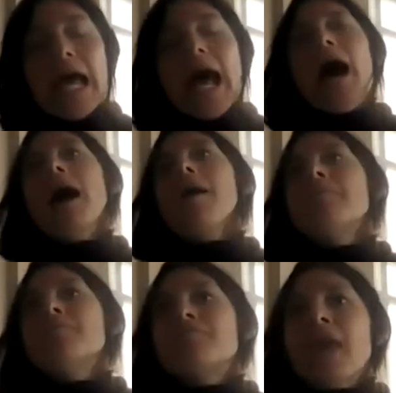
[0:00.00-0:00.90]

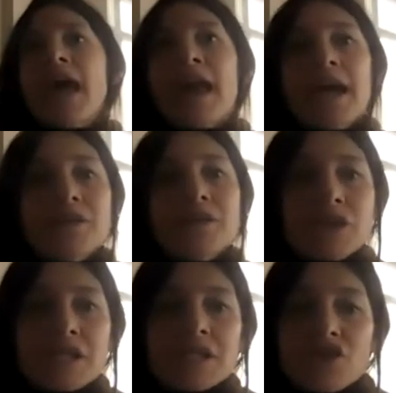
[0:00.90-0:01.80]
And I
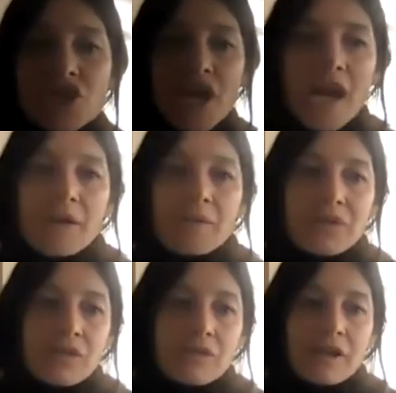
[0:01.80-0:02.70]
did share
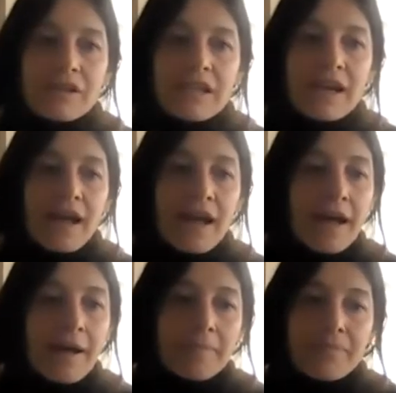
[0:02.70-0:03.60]
with you, Carolina,
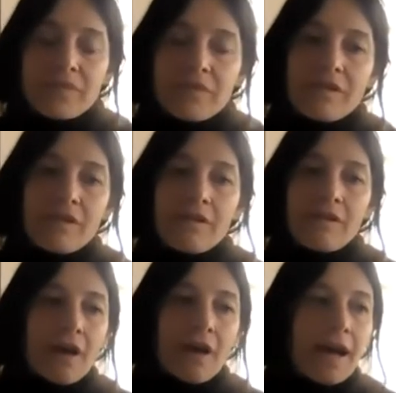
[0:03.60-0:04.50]
a
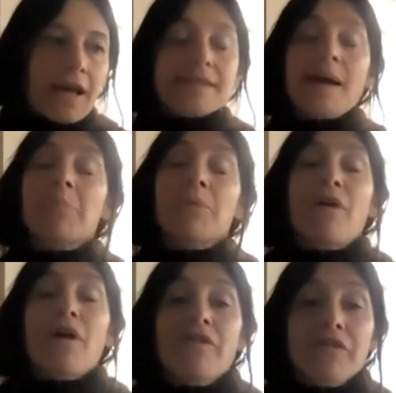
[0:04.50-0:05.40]

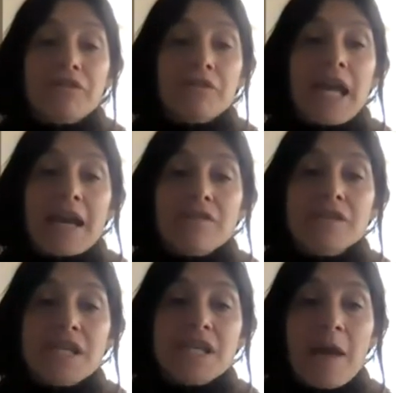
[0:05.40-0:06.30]
sample of a free
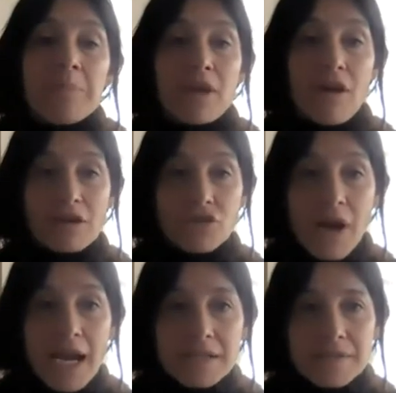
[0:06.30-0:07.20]
NFT IP
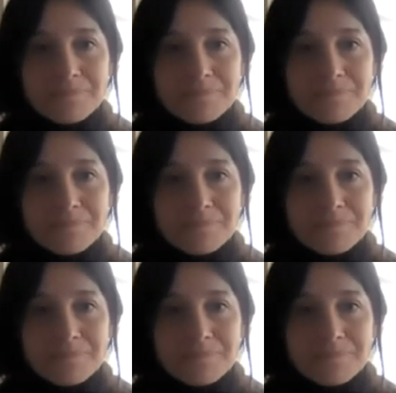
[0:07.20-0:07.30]
contract.